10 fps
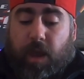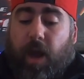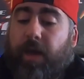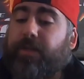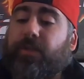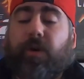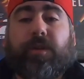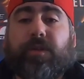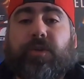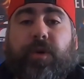I saw
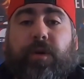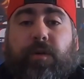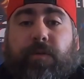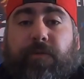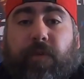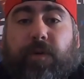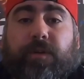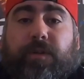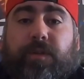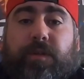this trailer
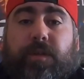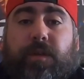first